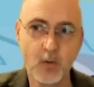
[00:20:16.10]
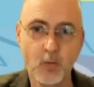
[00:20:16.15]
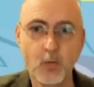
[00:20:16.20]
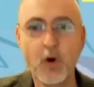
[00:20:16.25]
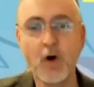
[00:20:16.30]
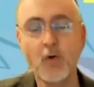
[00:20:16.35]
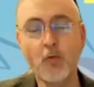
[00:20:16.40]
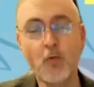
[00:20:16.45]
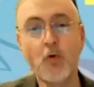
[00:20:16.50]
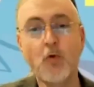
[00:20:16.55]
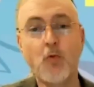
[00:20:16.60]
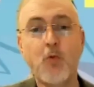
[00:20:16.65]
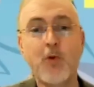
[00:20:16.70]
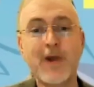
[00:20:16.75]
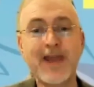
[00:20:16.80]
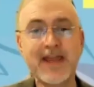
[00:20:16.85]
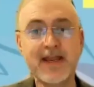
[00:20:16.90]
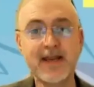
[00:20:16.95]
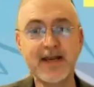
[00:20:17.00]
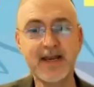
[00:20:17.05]
What will
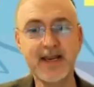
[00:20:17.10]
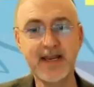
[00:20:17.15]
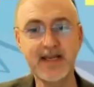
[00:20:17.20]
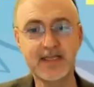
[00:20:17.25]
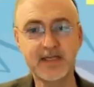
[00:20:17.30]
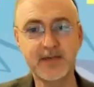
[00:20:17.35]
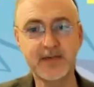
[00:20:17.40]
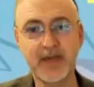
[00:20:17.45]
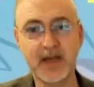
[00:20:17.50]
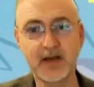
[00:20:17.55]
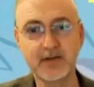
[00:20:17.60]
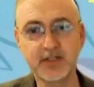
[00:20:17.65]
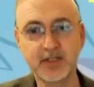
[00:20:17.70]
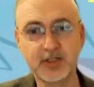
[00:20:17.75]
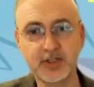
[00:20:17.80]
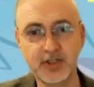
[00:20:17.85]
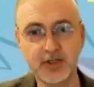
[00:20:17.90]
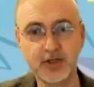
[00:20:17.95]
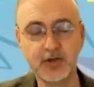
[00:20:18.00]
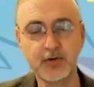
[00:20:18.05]
we need to be able
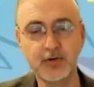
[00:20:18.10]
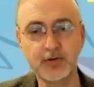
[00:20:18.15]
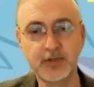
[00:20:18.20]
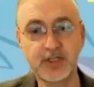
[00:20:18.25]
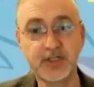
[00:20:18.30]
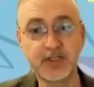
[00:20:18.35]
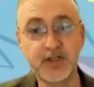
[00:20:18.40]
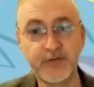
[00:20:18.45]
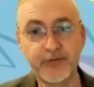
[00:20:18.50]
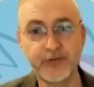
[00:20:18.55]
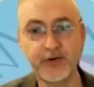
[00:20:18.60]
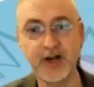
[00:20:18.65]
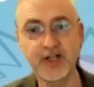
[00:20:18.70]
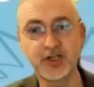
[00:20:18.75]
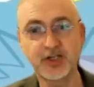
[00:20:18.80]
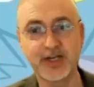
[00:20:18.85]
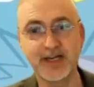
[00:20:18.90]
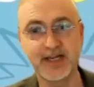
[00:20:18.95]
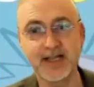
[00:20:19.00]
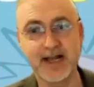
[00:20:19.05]
to do to
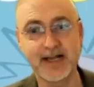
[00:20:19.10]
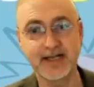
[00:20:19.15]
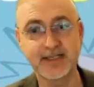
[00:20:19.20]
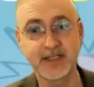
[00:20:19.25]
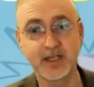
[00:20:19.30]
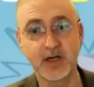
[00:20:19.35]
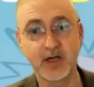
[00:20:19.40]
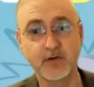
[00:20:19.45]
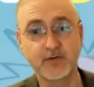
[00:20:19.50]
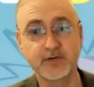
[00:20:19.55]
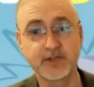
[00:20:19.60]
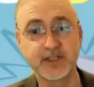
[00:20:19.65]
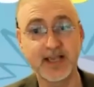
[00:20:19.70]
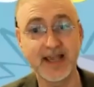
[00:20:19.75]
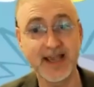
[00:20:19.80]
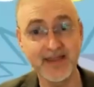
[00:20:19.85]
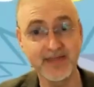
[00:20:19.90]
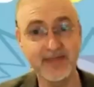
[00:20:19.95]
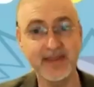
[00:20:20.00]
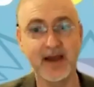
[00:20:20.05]
differentiate
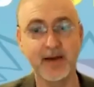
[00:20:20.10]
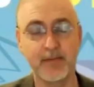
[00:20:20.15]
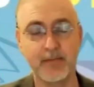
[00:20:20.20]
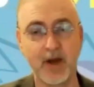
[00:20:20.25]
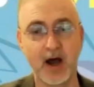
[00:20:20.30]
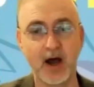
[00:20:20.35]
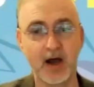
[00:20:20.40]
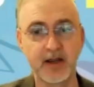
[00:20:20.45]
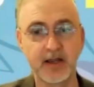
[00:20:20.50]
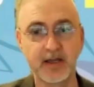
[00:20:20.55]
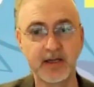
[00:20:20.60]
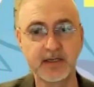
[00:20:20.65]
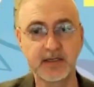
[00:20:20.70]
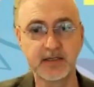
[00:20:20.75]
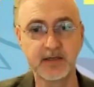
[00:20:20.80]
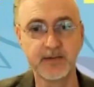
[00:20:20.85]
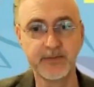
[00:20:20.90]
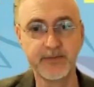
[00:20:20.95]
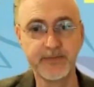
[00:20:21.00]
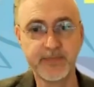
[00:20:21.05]
ourselves in that market?
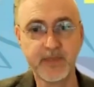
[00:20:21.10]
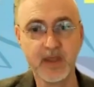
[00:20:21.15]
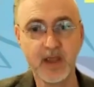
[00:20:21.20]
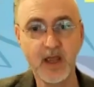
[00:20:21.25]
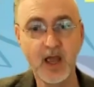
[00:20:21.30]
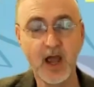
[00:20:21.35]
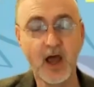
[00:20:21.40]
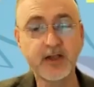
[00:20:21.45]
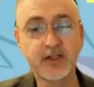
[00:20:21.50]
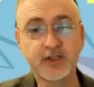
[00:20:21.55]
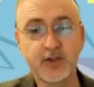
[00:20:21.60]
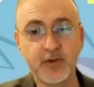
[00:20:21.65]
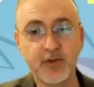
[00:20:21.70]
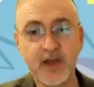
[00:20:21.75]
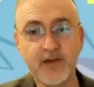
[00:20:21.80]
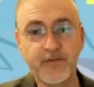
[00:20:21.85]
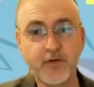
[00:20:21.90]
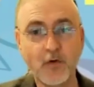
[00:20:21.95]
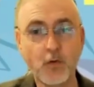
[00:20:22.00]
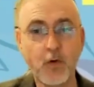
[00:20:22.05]
And so
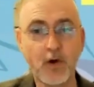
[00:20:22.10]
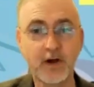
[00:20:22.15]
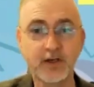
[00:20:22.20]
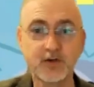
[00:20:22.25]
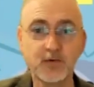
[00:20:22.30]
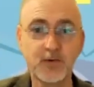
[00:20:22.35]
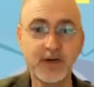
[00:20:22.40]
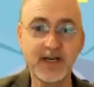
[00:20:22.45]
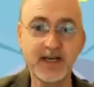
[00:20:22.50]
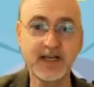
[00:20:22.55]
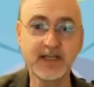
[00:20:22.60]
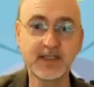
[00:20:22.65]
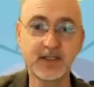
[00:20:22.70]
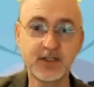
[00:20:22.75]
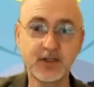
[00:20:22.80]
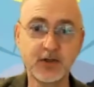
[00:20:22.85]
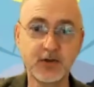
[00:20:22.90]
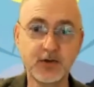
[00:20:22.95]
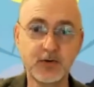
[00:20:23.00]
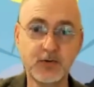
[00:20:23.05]
therefore, what do we need
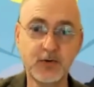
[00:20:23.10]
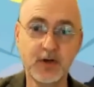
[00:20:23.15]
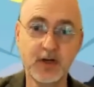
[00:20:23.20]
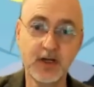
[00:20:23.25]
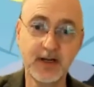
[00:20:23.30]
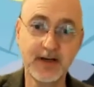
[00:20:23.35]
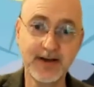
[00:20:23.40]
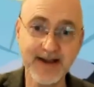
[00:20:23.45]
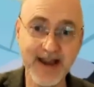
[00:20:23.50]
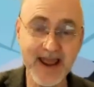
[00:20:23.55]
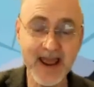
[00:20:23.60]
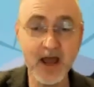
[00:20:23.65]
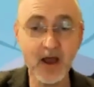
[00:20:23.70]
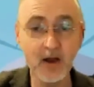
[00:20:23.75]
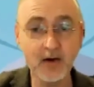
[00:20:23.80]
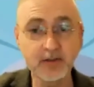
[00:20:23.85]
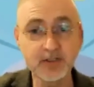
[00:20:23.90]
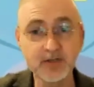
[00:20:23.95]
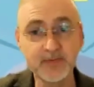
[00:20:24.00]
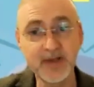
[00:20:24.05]
to do
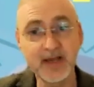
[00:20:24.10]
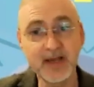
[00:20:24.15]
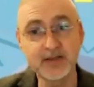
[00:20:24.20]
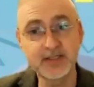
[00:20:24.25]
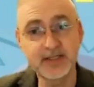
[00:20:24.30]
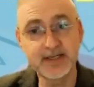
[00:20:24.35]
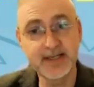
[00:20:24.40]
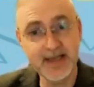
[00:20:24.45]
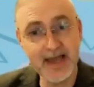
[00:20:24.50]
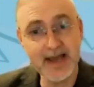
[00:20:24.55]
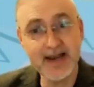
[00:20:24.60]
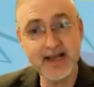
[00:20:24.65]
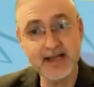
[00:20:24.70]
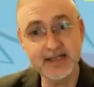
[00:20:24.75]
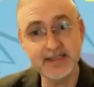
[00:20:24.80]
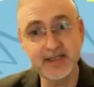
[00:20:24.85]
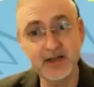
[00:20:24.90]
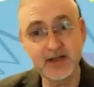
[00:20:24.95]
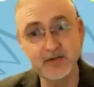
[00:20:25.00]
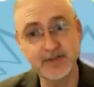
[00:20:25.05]
now to be able to get
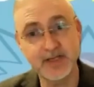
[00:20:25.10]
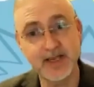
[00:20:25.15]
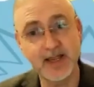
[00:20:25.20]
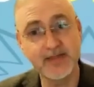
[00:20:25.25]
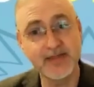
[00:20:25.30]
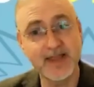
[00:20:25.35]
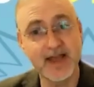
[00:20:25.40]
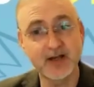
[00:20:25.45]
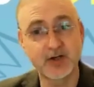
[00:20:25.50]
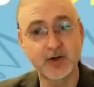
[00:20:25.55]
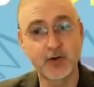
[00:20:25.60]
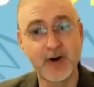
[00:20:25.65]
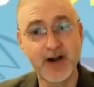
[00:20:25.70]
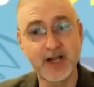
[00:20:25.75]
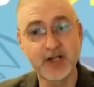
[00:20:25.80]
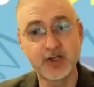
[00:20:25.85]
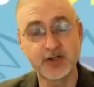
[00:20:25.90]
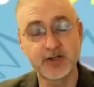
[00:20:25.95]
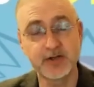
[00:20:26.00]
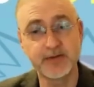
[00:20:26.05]
ourselves in that
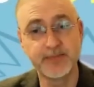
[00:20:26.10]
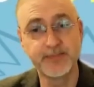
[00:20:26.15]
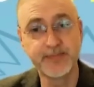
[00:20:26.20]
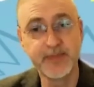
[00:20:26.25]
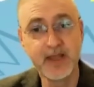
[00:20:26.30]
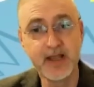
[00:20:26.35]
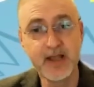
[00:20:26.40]
direction?